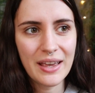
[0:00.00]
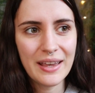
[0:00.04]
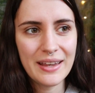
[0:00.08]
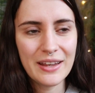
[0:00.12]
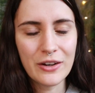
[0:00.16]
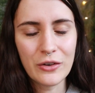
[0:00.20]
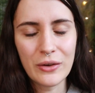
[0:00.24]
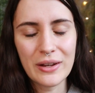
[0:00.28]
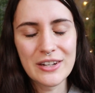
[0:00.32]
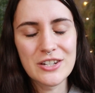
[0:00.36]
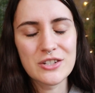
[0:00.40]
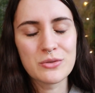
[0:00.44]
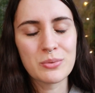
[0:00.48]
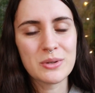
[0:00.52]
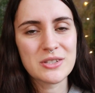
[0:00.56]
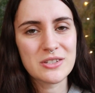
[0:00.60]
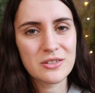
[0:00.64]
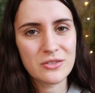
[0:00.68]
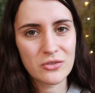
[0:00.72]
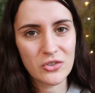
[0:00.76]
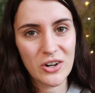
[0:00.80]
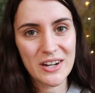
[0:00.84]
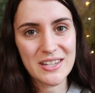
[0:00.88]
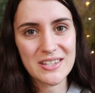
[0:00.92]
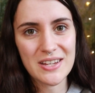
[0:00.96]
you know, it just
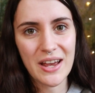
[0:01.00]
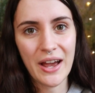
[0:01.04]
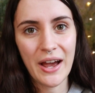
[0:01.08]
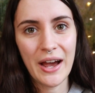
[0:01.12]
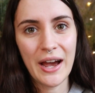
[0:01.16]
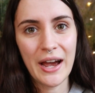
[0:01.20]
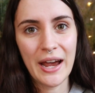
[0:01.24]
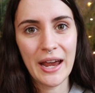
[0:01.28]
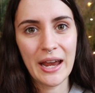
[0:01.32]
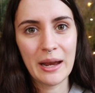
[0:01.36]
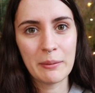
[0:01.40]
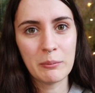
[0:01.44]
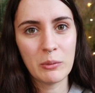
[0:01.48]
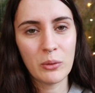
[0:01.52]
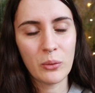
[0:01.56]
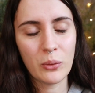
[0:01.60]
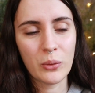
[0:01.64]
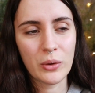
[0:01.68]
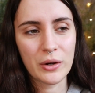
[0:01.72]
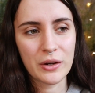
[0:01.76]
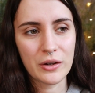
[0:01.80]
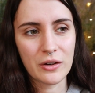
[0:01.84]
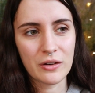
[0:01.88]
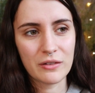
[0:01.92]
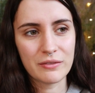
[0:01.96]
wasn't the right time
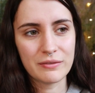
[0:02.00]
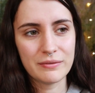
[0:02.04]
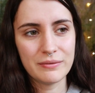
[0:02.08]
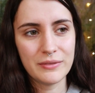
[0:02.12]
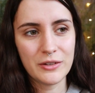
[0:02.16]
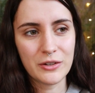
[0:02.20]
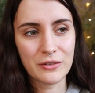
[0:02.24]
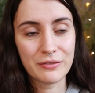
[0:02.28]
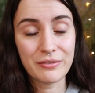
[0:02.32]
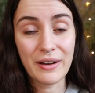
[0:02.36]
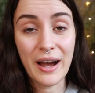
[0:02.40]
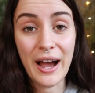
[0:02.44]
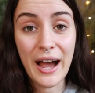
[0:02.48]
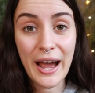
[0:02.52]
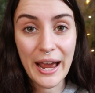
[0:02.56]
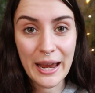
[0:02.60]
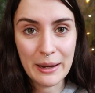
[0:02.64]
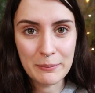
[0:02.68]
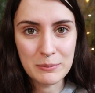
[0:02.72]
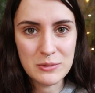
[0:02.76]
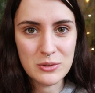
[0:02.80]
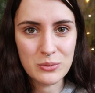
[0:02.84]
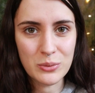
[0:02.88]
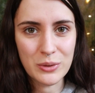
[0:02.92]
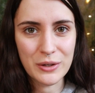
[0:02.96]
or your your
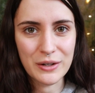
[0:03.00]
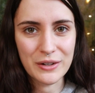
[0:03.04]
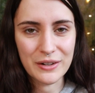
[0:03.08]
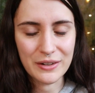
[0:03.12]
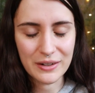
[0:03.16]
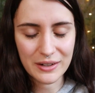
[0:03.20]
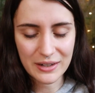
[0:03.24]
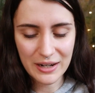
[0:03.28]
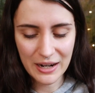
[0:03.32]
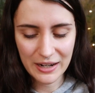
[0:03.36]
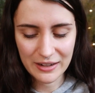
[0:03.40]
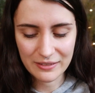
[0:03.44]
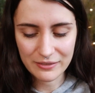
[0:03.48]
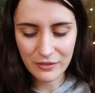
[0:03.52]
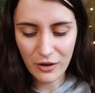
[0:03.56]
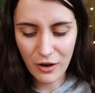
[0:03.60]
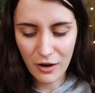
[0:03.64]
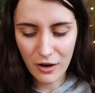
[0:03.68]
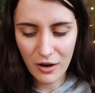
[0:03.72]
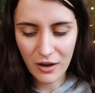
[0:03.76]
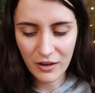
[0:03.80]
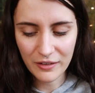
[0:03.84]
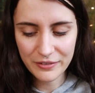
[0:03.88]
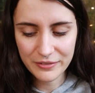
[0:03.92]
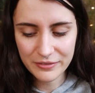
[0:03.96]
vibes were kind of
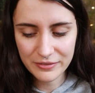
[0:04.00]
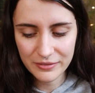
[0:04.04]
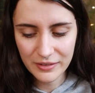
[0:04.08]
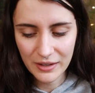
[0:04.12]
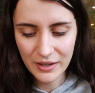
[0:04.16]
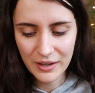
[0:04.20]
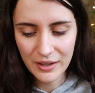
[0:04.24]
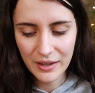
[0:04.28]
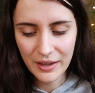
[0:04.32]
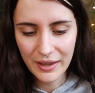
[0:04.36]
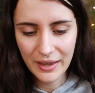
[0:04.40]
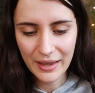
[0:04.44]
off